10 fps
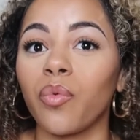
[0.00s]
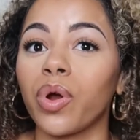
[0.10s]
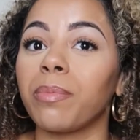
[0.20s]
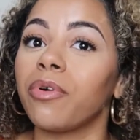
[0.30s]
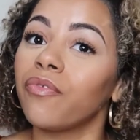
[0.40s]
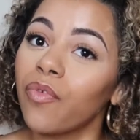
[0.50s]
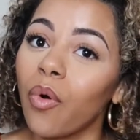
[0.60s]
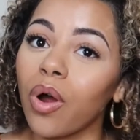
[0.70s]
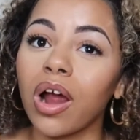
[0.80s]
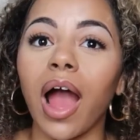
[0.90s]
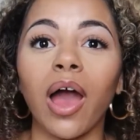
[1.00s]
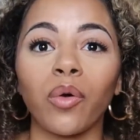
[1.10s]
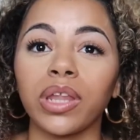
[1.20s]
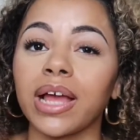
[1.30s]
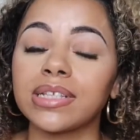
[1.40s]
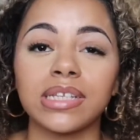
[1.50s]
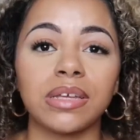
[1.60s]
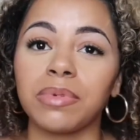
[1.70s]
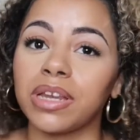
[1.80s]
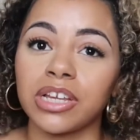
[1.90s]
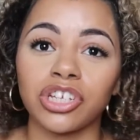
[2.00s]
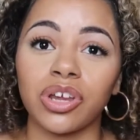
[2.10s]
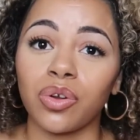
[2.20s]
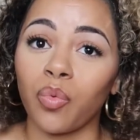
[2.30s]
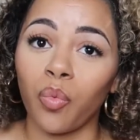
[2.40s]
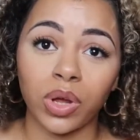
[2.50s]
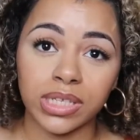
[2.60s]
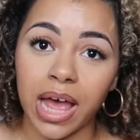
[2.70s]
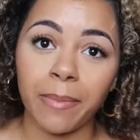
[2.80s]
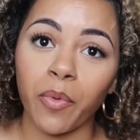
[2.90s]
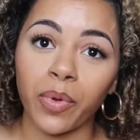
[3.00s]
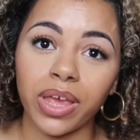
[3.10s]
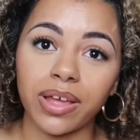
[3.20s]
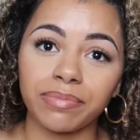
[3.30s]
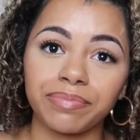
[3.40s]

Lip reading: where before I only had to deep condition 1 time a week.